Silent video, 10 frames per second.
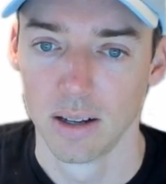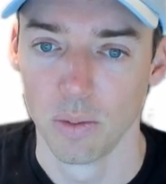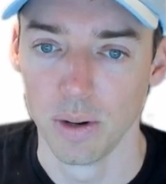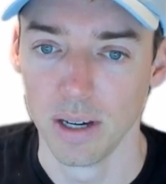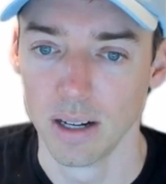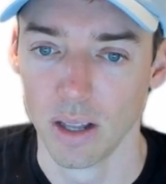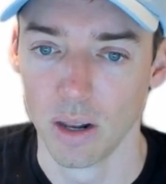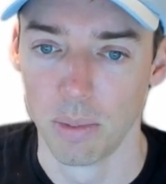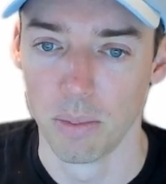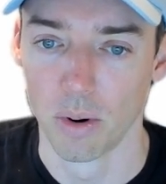we need a little
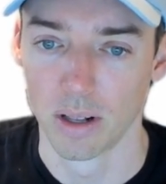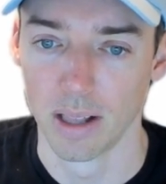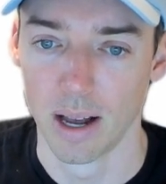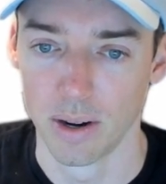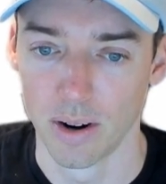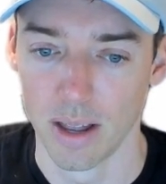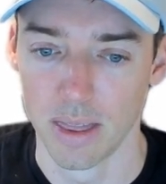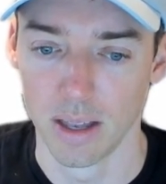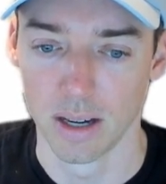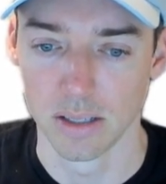bit more clout here, I
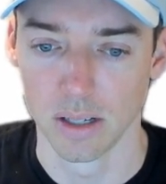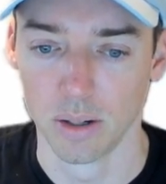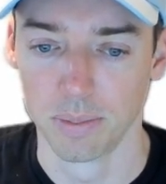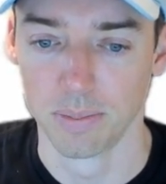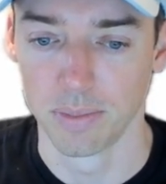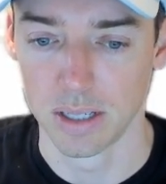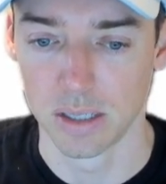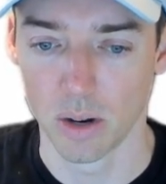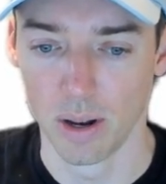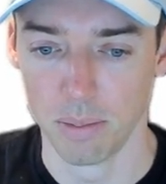think. So let's
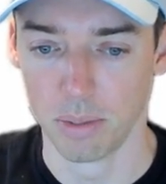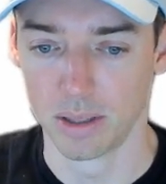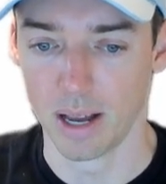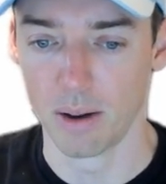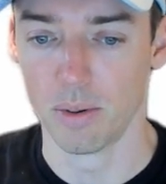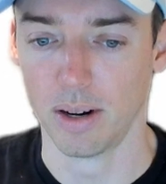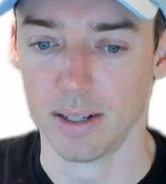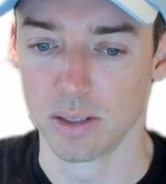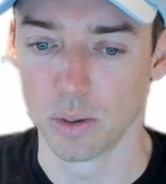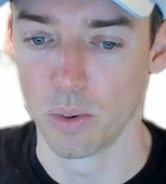go ahead and put that one
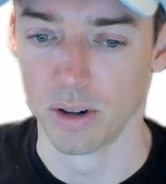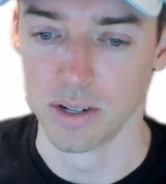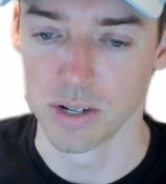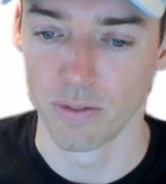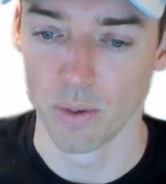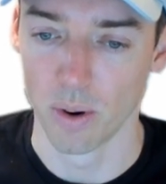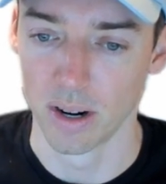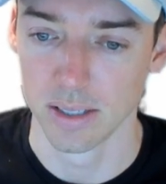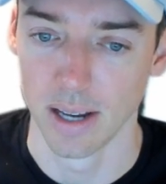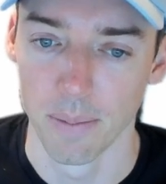as orange for
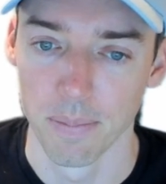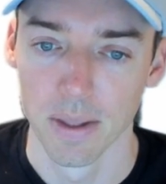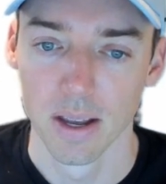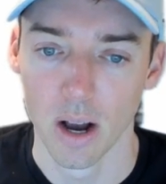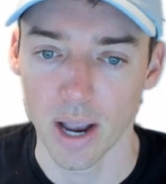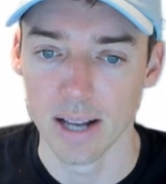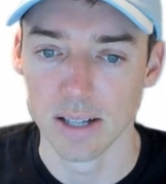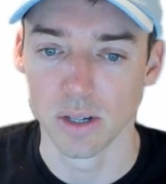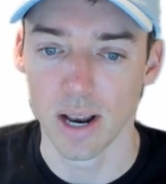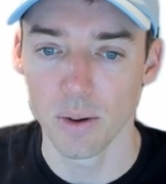us now. Okay, so
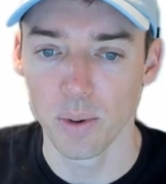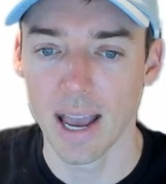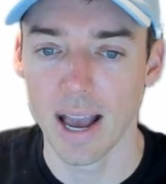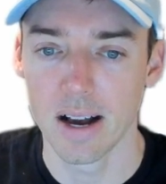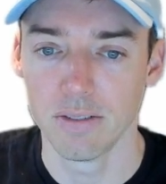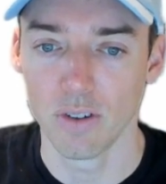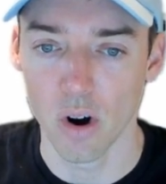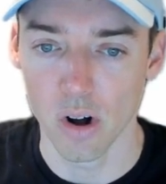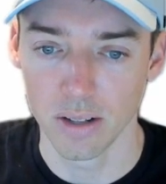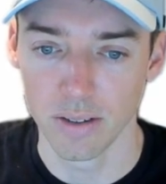now we have
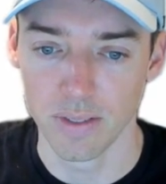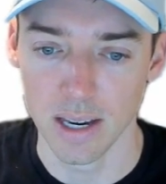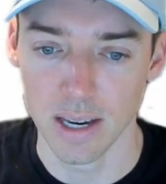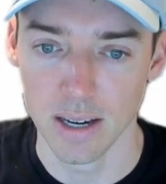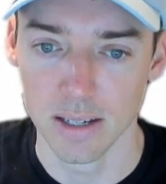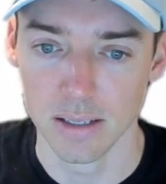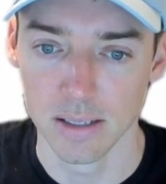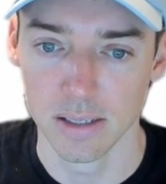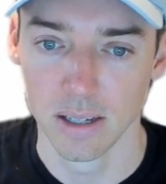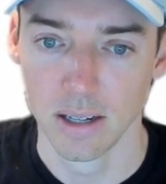all of
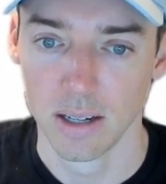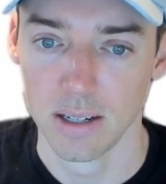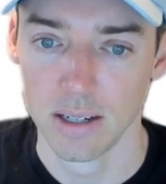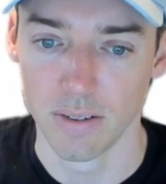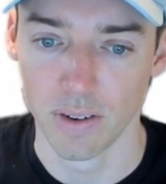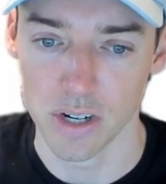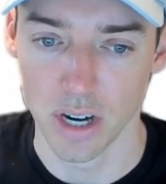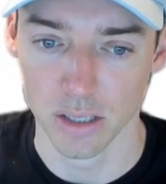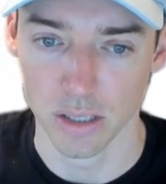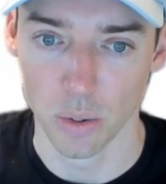these different
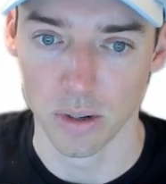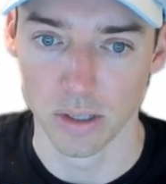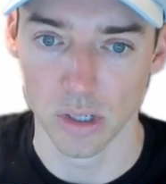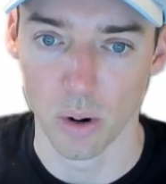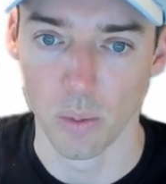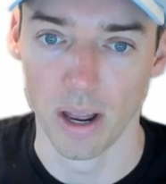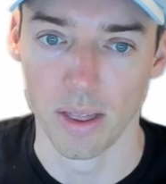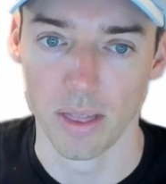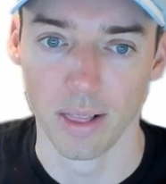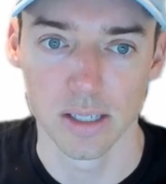channels that we want to start
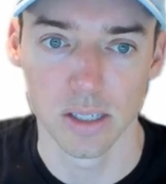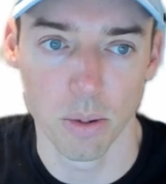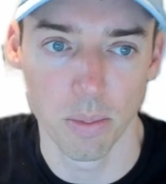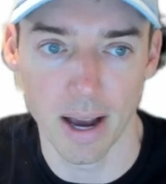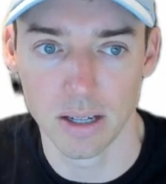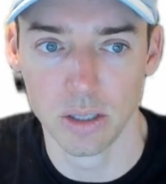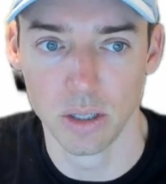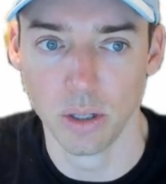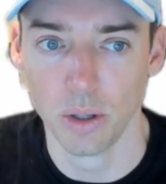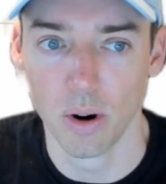with. Let's go back
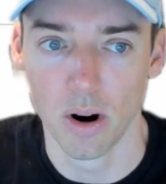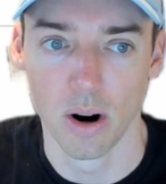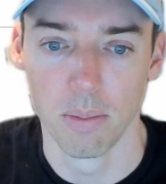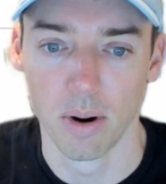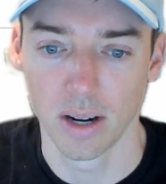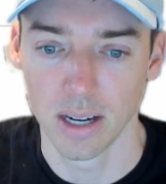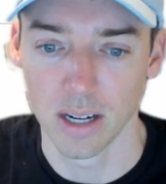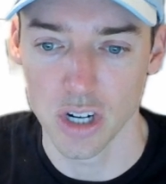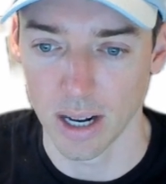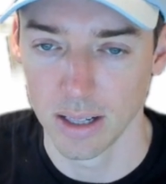to our marketing
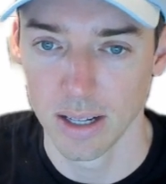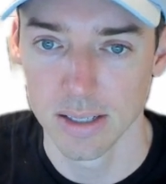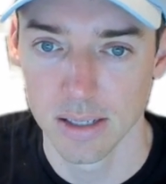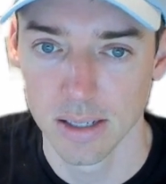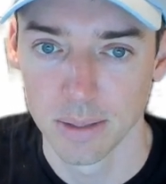checklist.